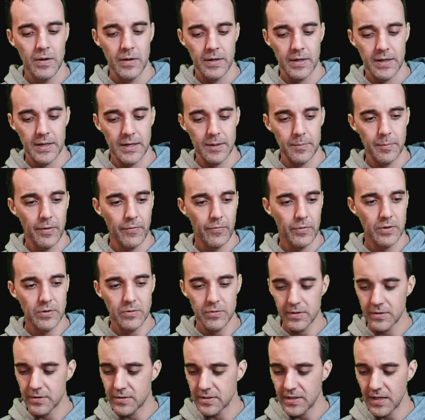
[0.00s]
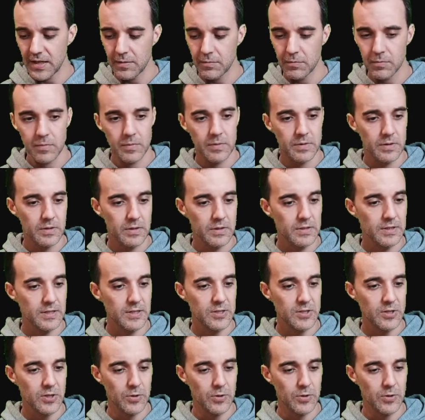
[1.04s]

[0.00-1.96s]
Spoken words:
If we do that same disk